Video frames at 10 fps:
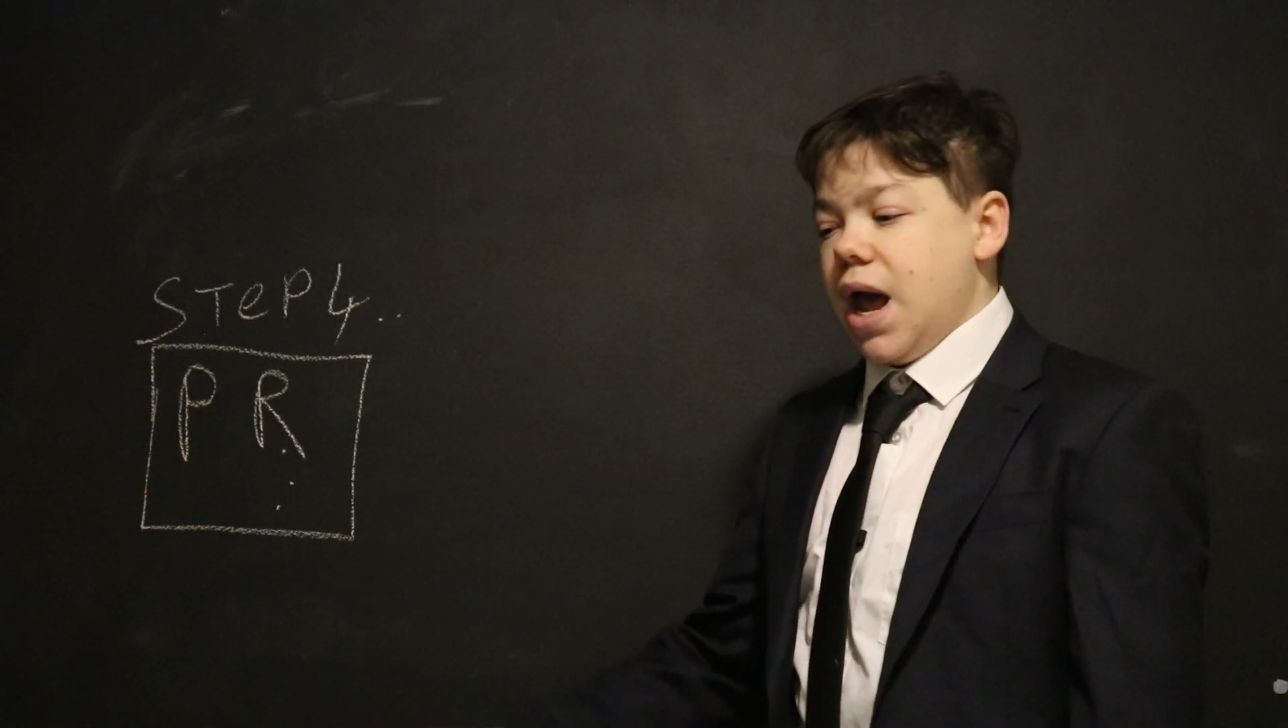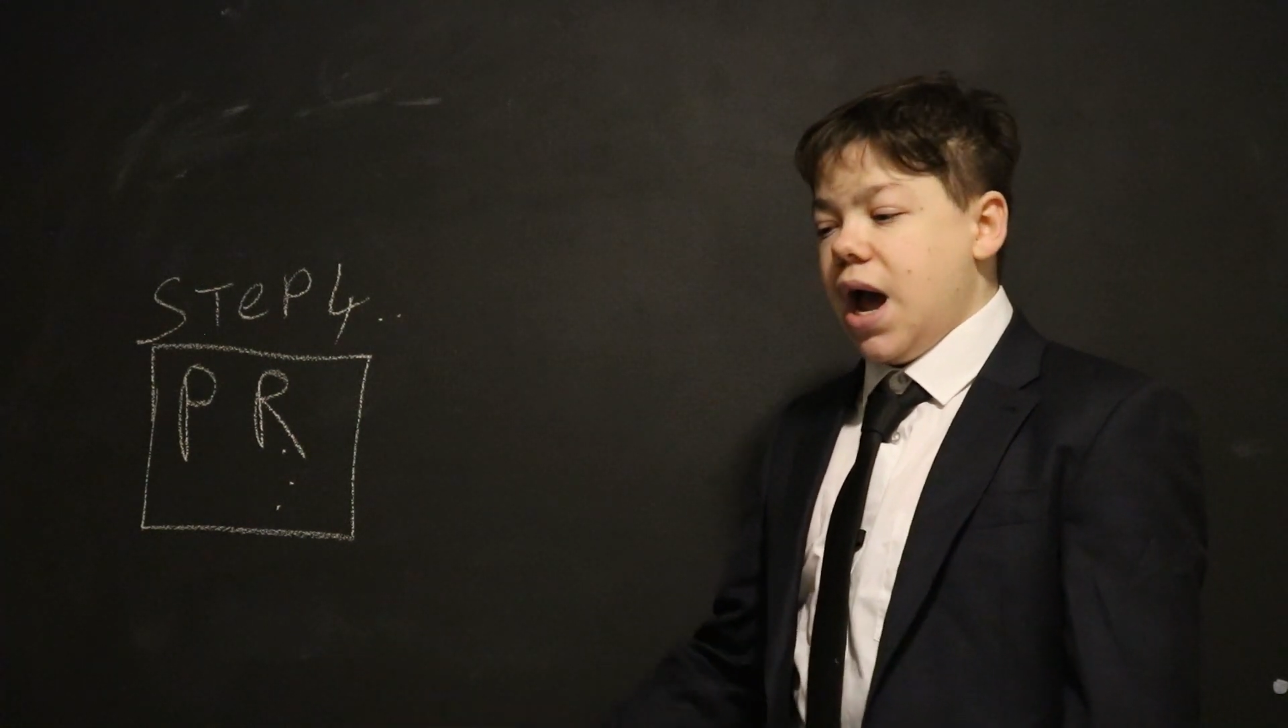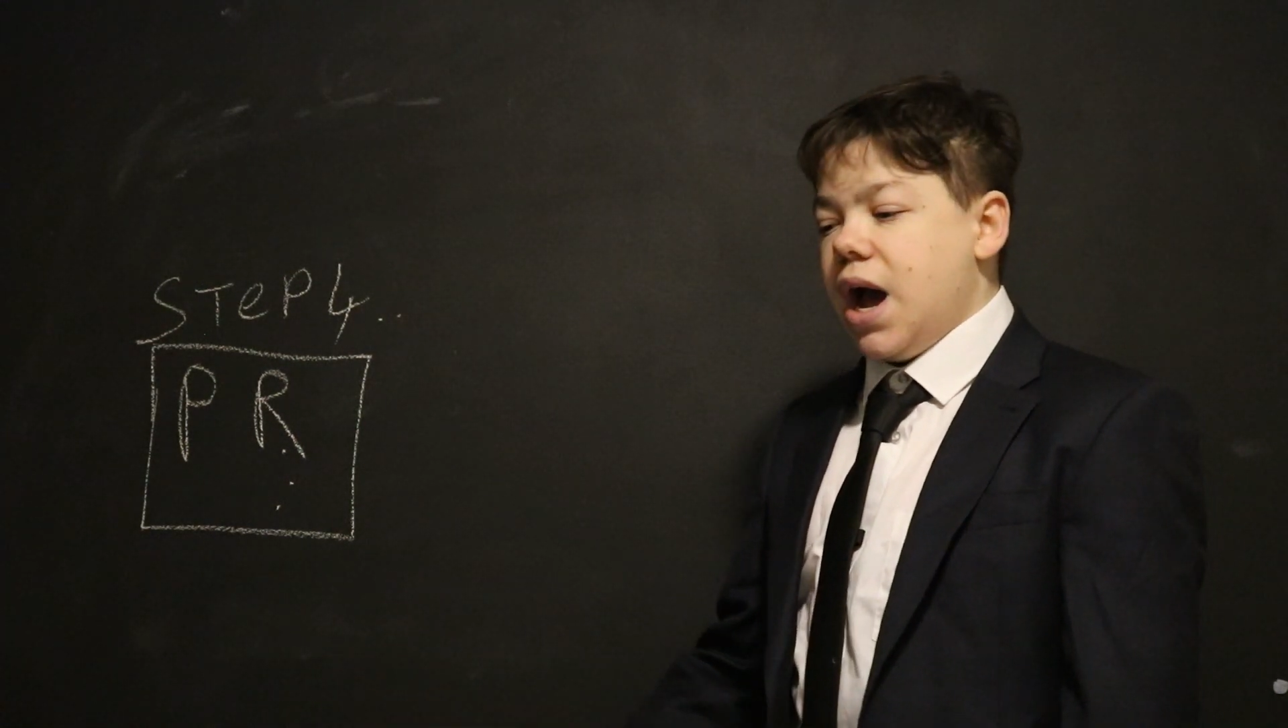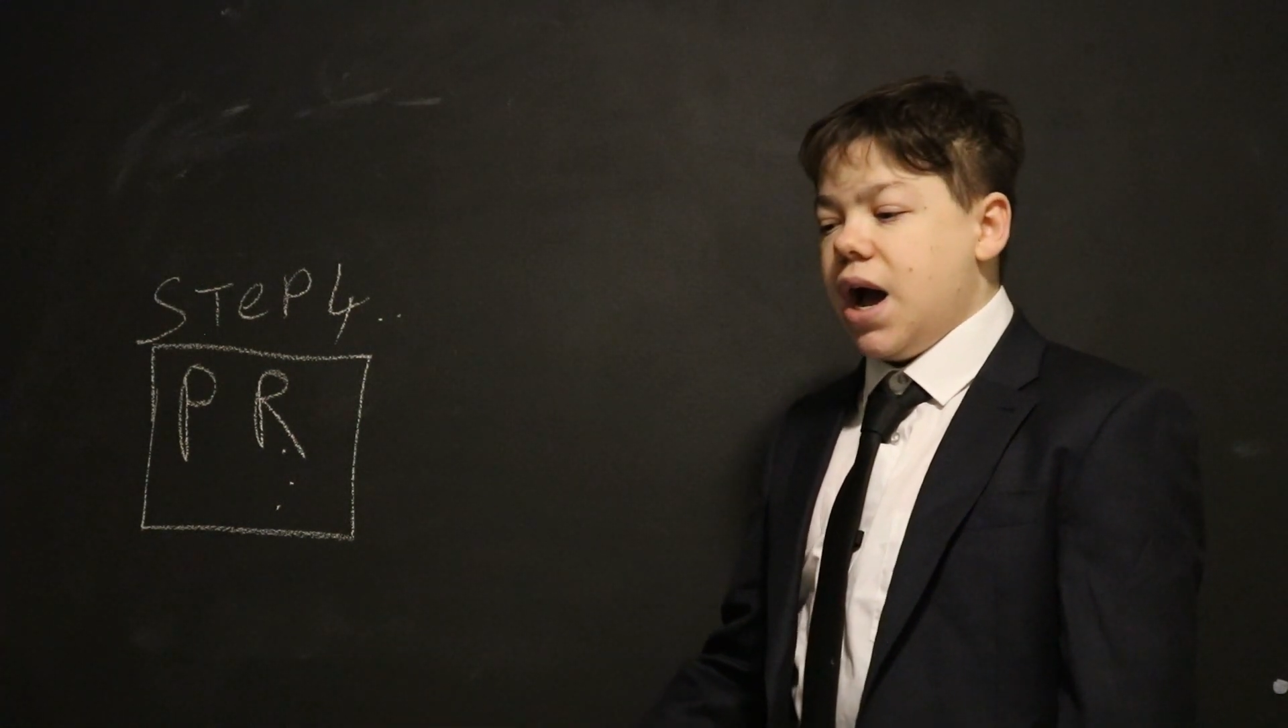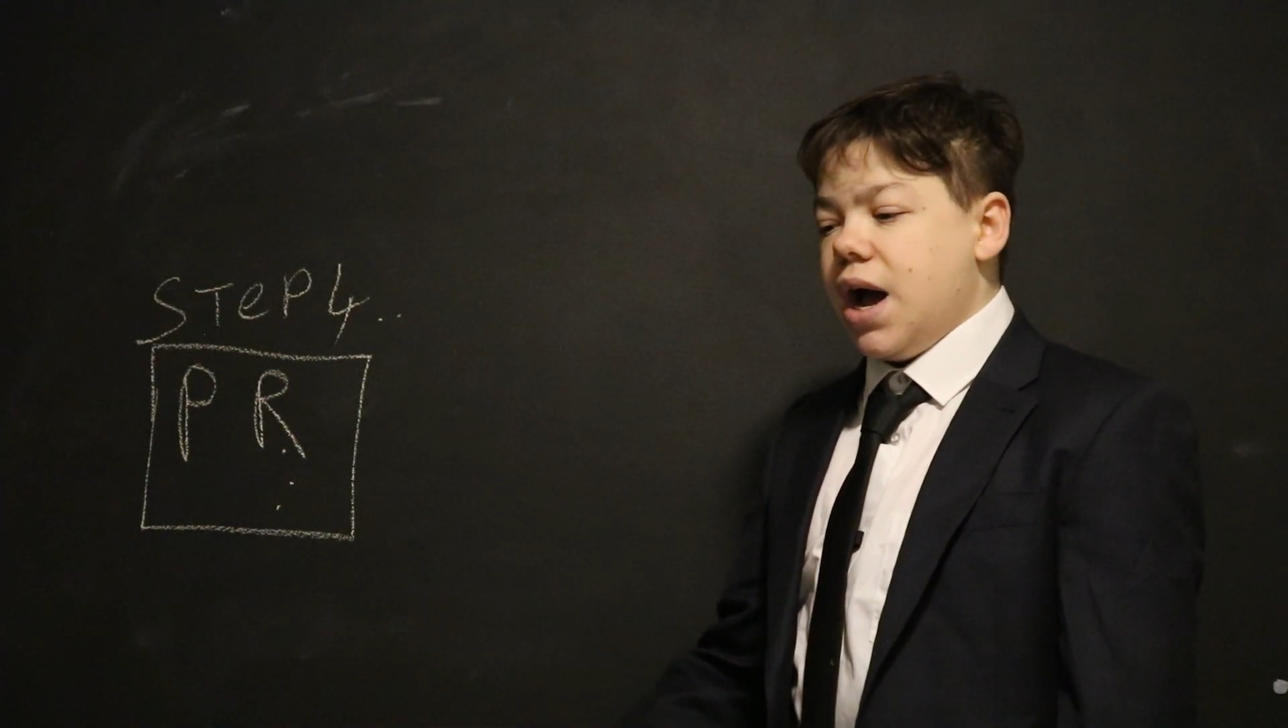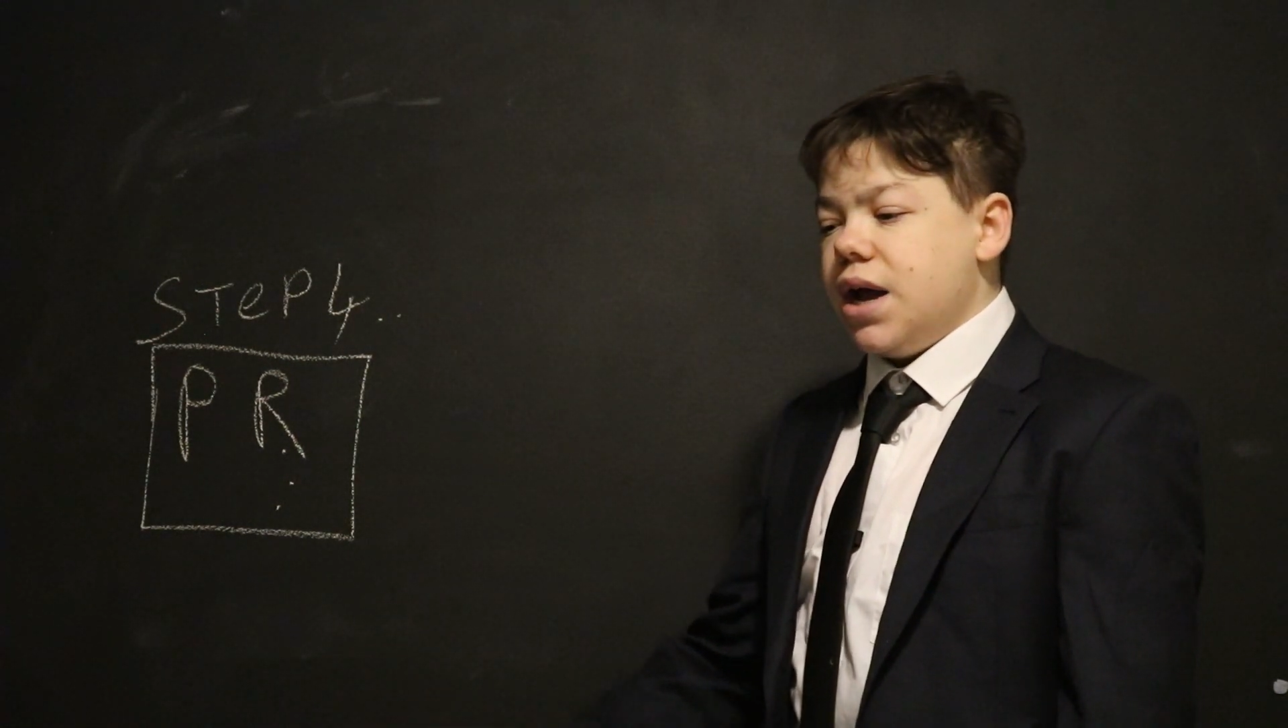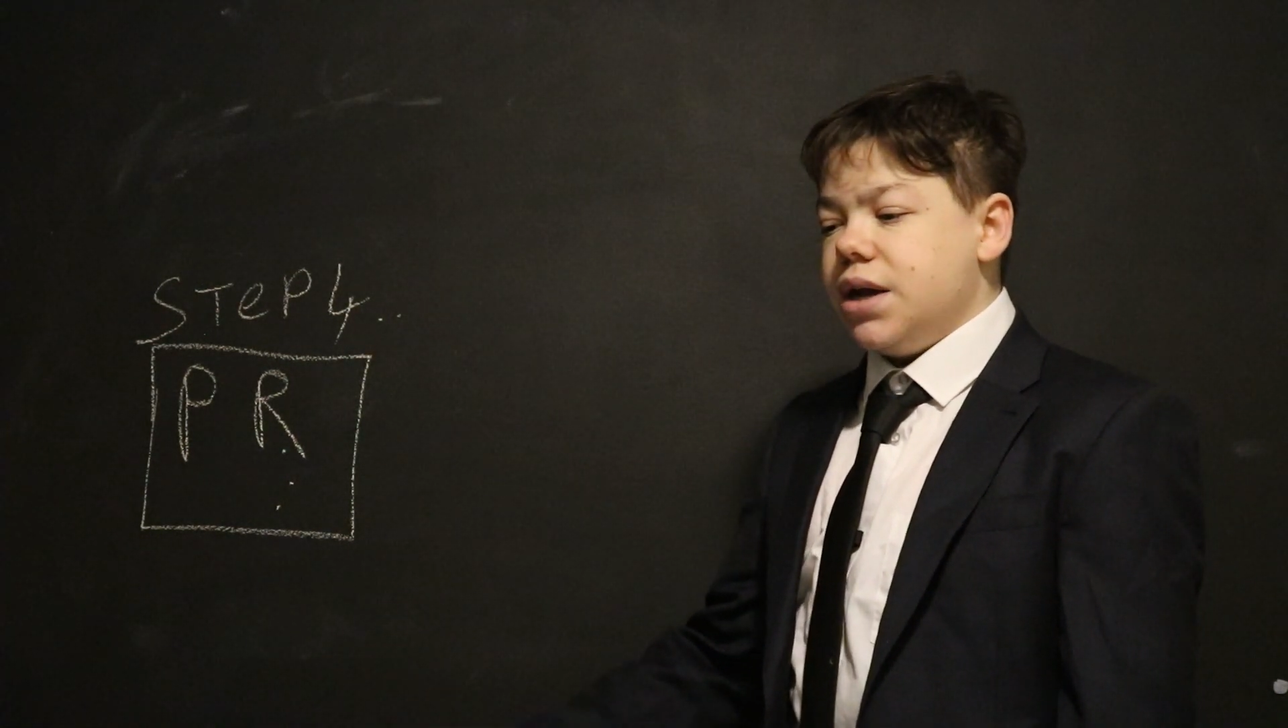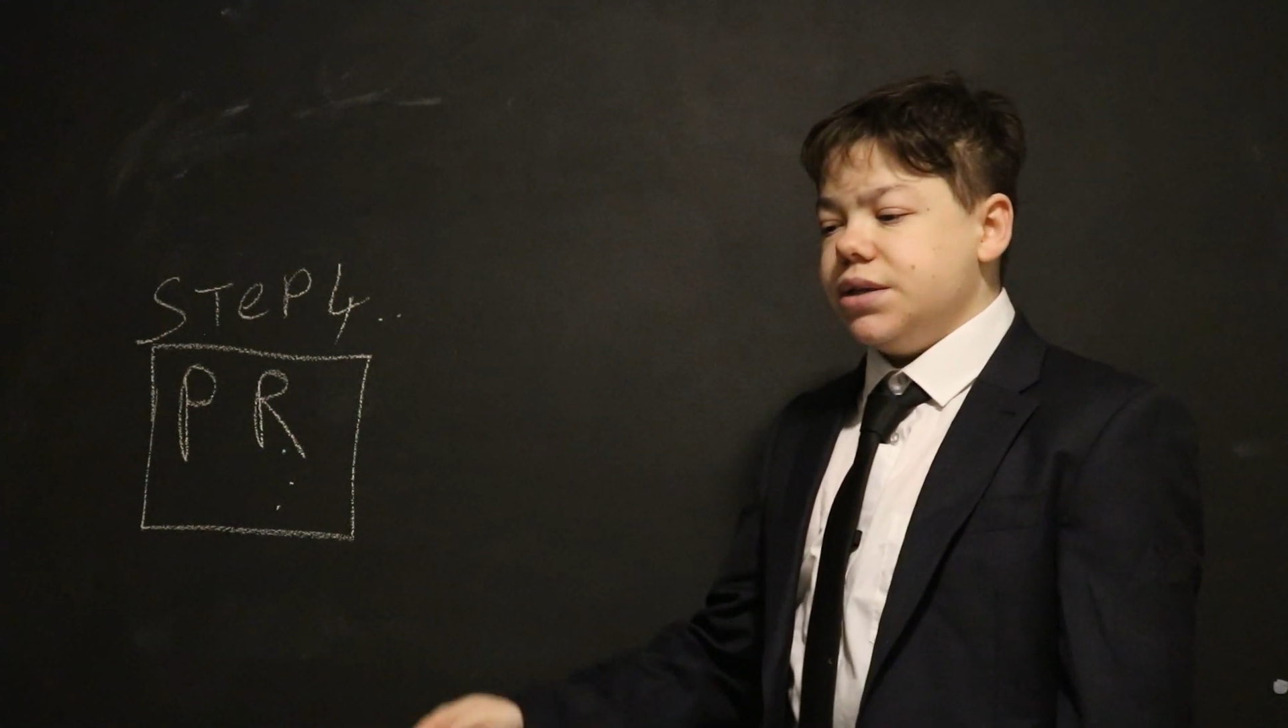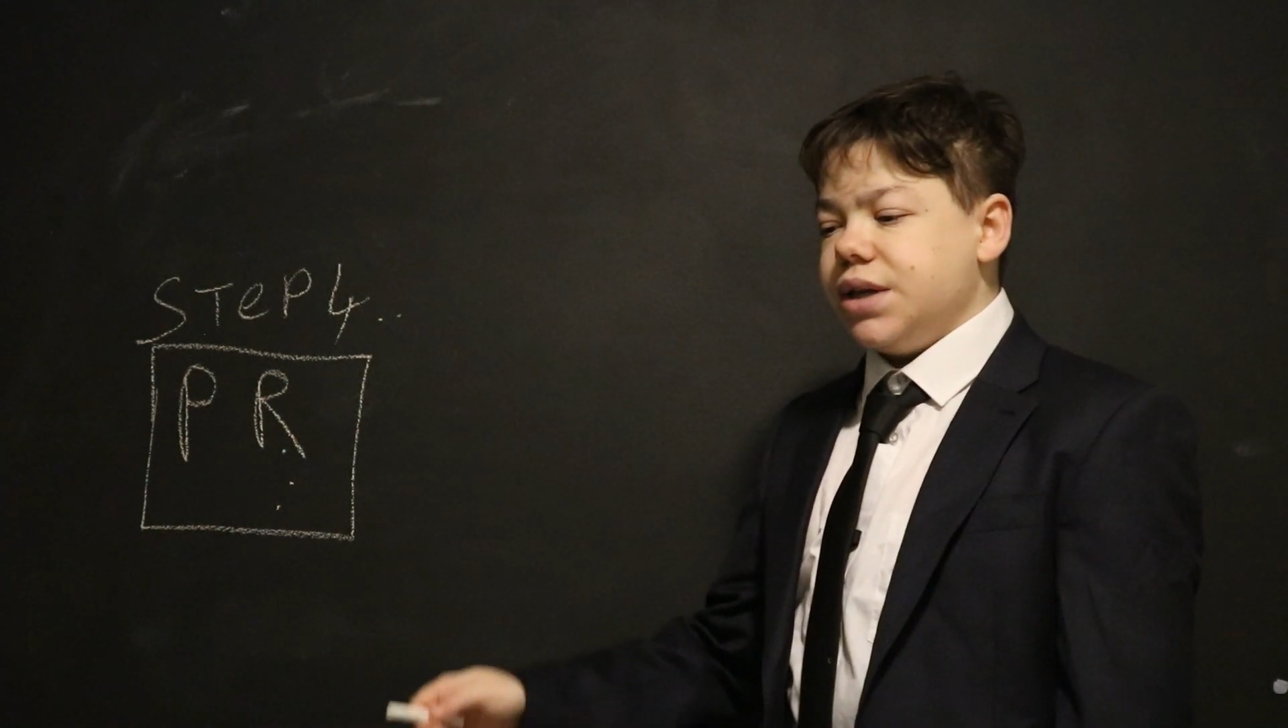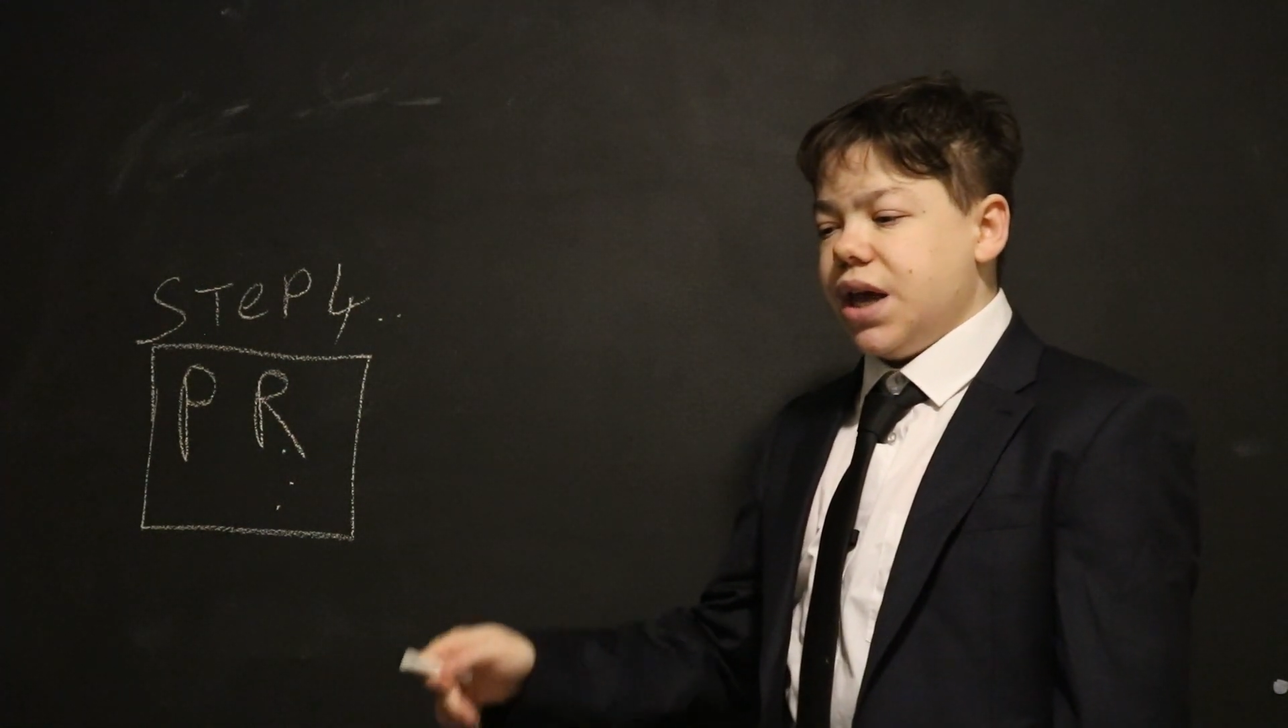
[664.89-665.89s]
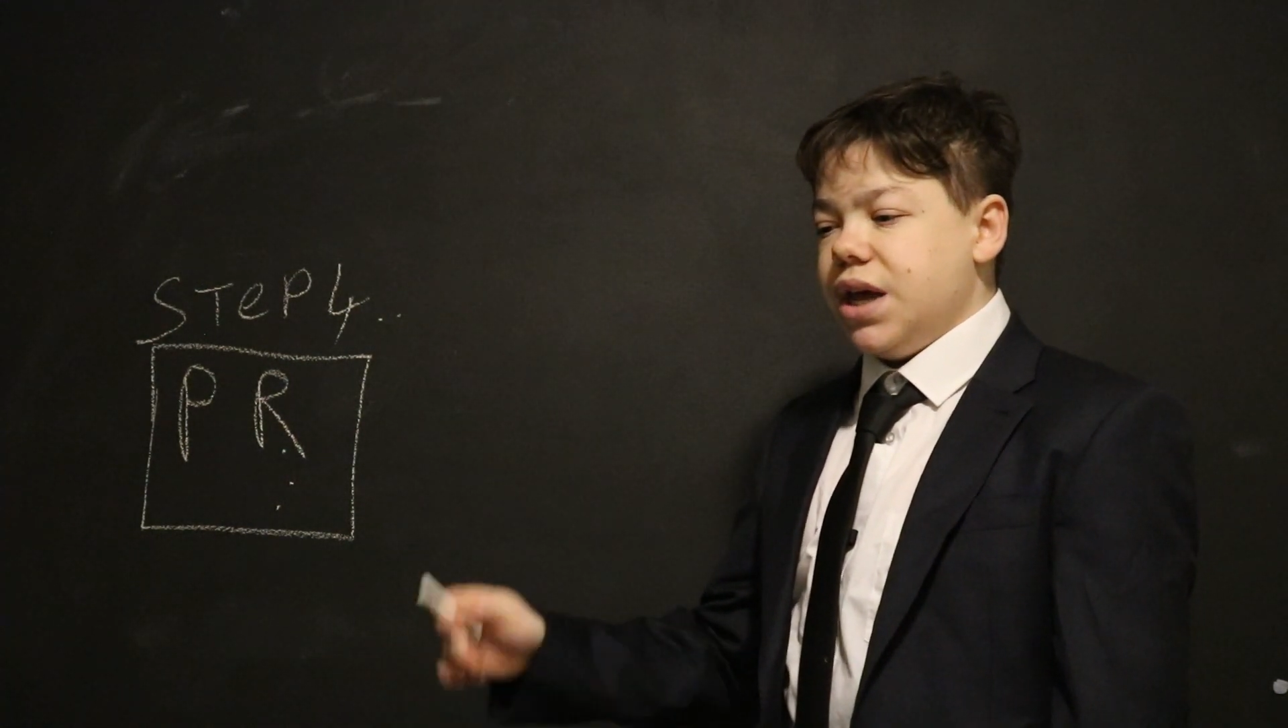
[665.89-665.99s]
and